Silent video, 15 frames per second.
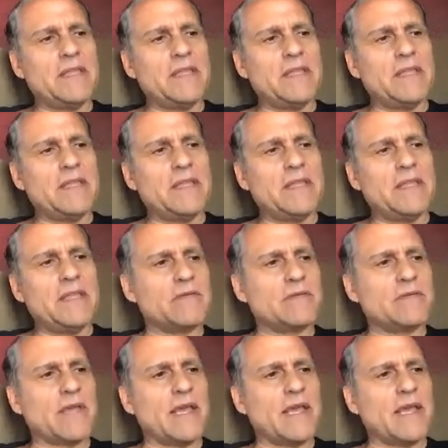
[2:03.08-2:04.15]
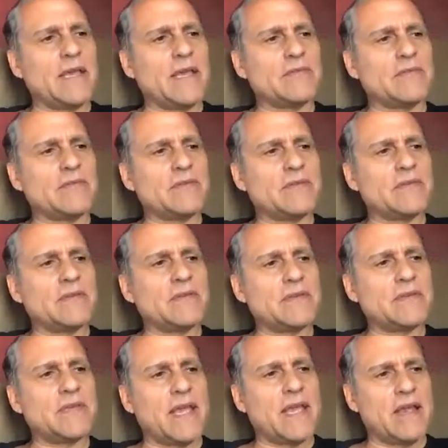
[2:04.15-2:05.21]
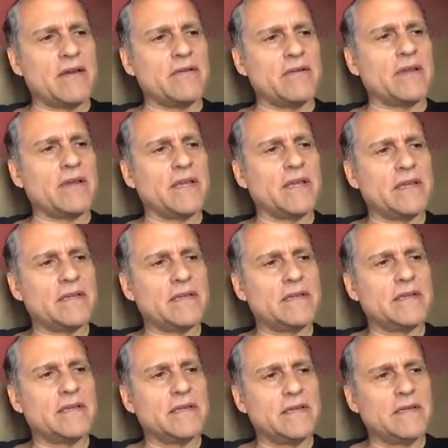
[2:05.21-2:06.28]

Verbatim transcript: that I would say it's scary